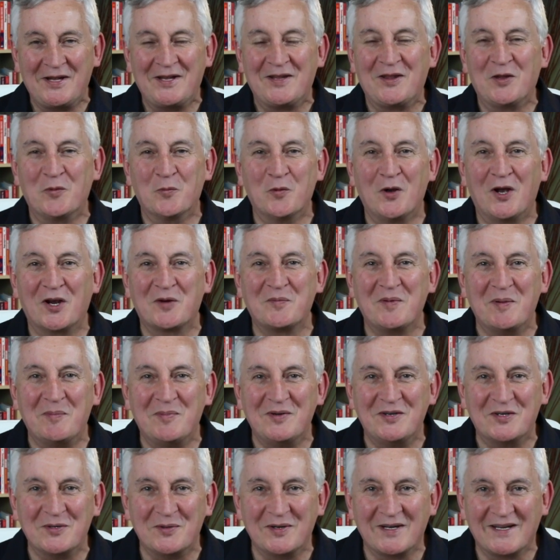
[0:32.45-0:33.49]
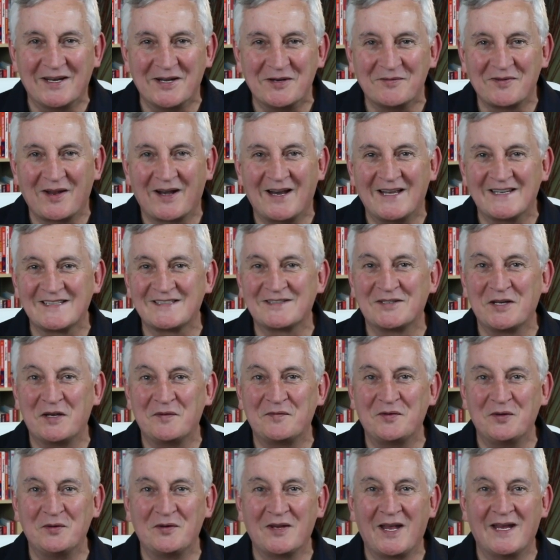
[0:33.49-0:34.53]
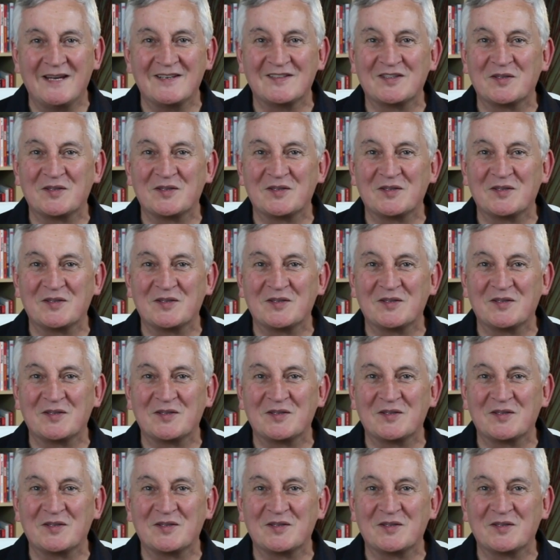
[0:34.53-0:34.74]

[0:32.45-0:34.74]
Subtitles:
work we've been doing over the last few days.